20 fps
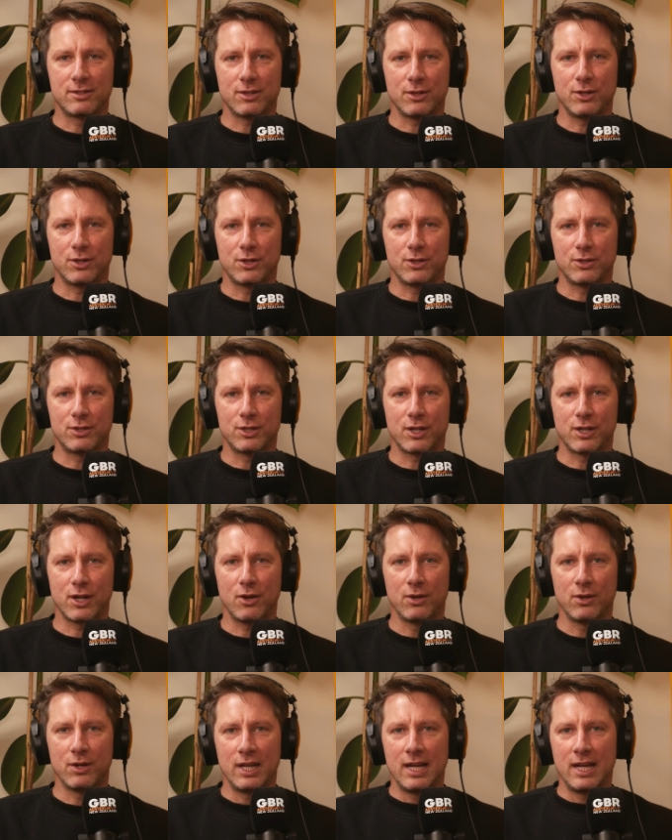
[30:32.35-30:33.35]
so you're good to
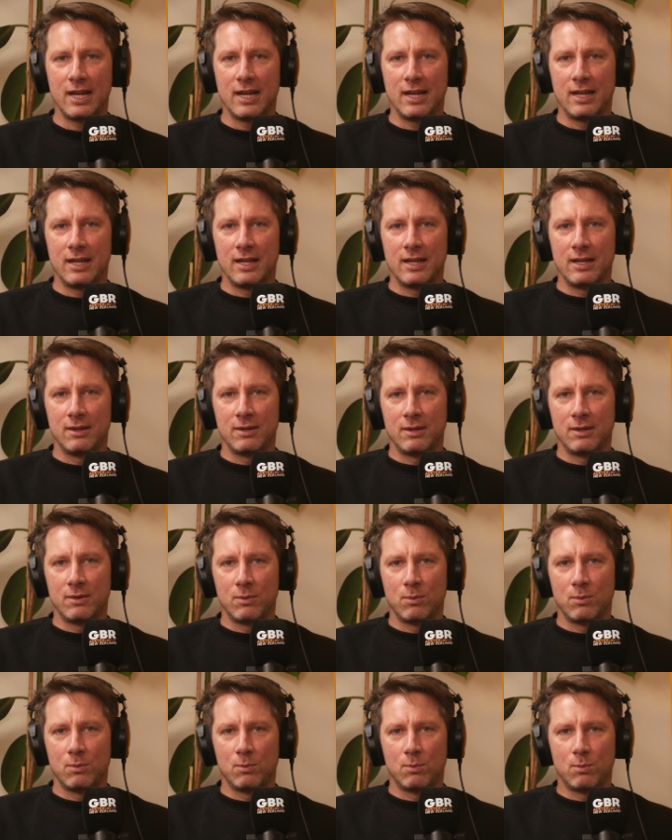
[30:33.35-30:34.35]
go.
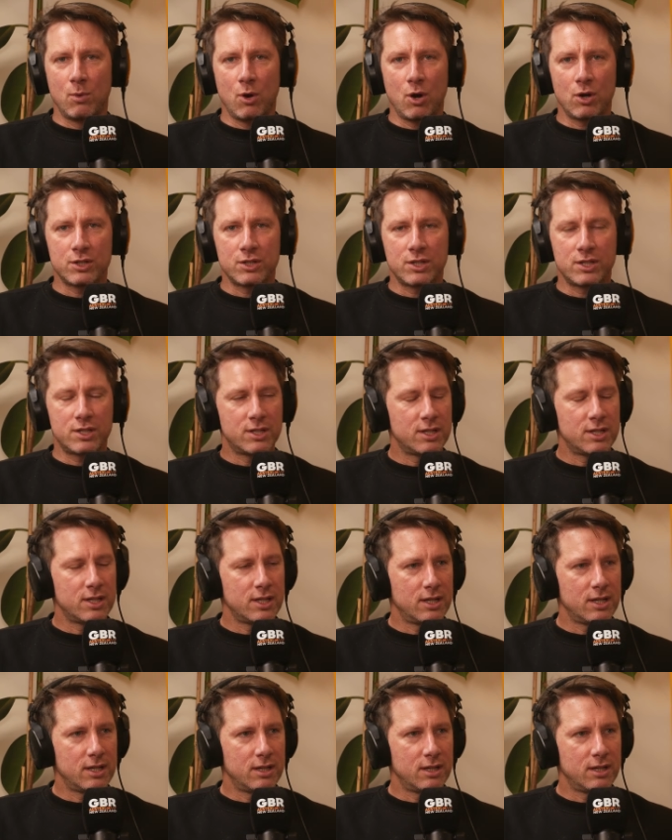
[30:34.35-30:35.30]
What